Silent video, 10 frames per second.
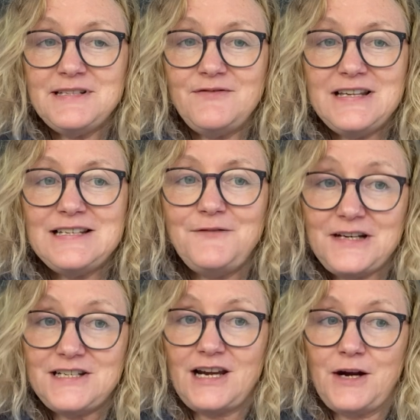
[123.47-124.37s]
of this
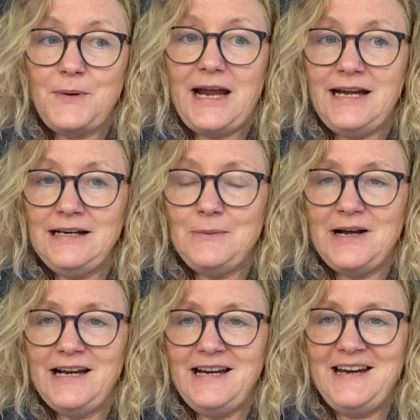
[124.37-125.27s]
video
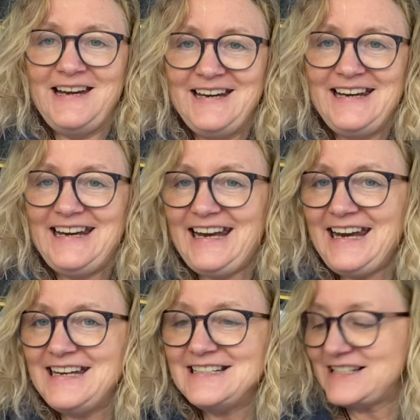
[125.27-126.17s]
anyway
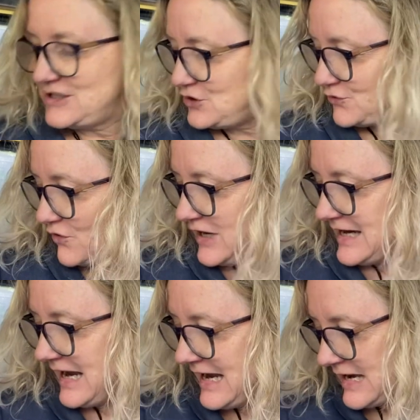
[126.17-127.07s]
is to
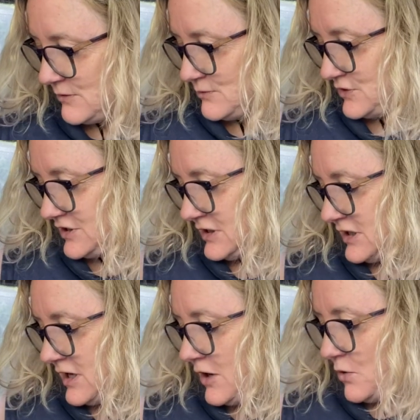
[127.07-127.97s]
try out
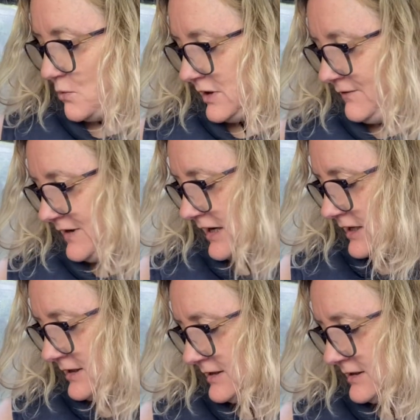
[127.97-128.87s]
one of
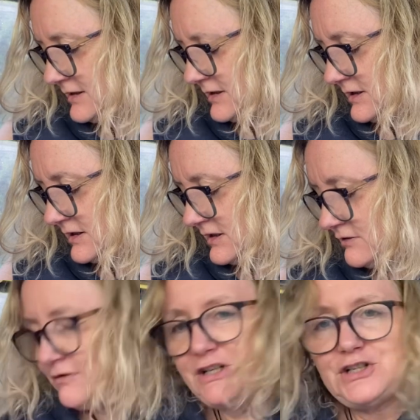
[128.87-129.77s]
these
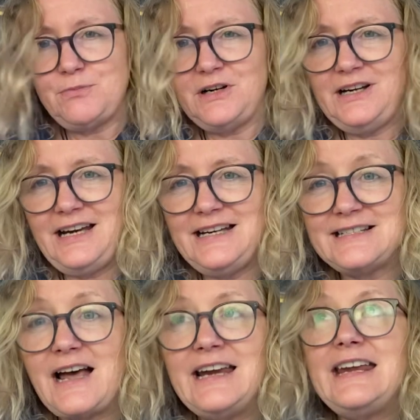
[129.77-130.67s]
ridge monkeys.
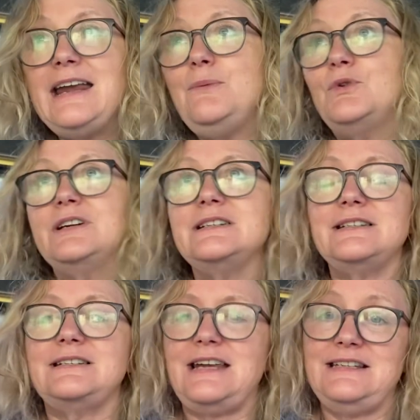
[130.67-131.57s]
I keep wanting to
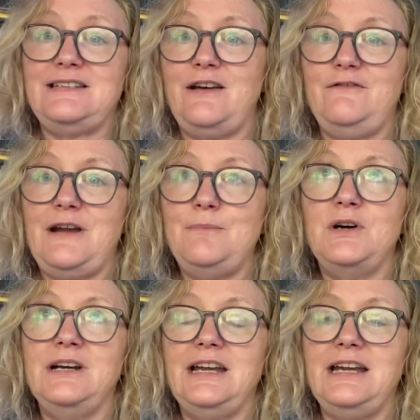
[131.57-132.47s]
say survey
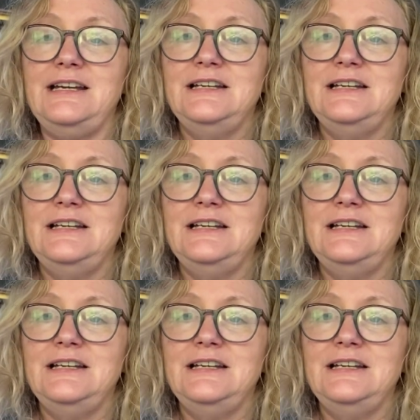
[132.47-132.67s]
monkey.